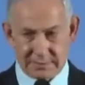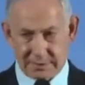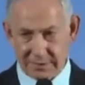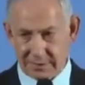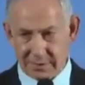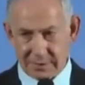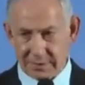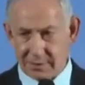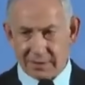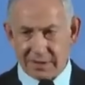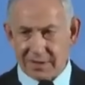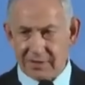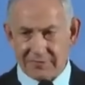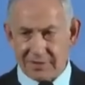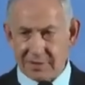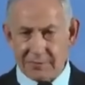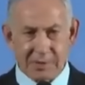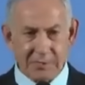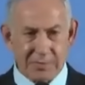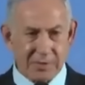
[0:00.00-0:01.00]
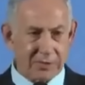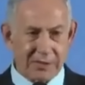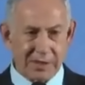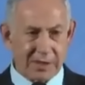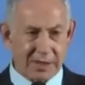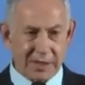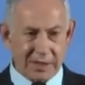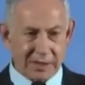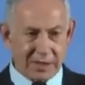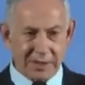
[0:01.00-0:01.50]
you'll give them
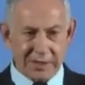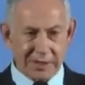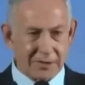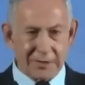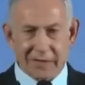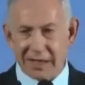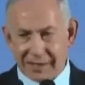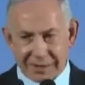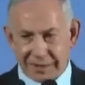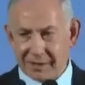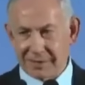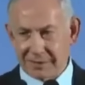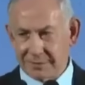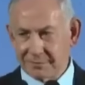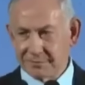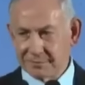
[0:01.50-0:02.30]
immunity and they can do anything.